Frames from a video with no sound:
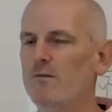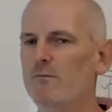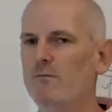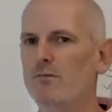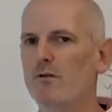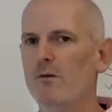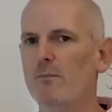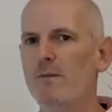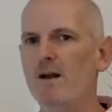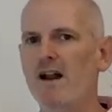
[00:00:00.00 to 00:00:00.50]

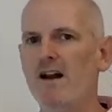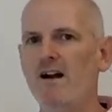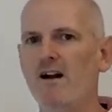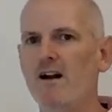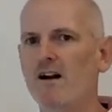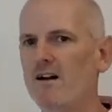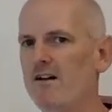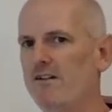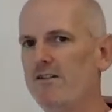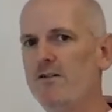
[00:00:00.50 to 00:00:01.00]

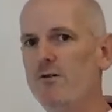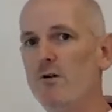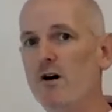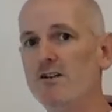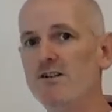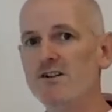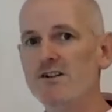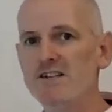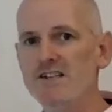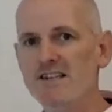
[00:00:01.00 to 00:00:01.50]
prepared to
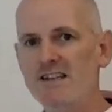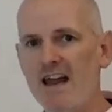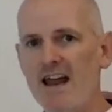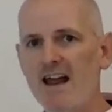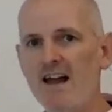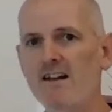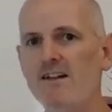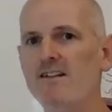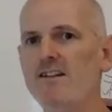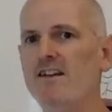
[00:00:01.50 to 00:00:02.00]

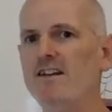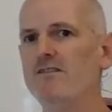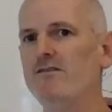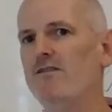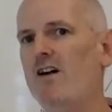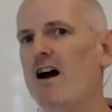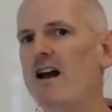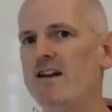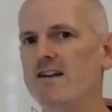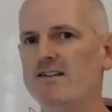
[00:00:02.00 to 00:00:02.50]
understand the
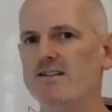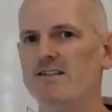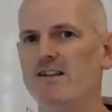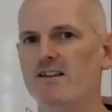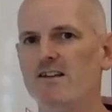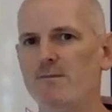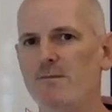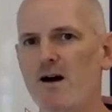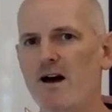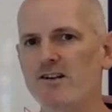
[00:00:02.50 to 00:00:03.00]
advice that
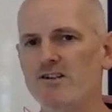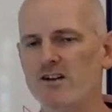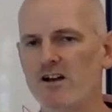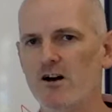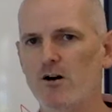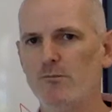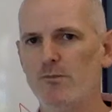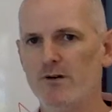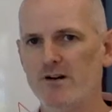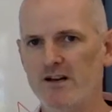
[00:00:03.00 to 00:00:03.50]
the magic
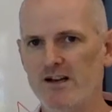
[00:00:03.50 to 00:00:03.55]
helper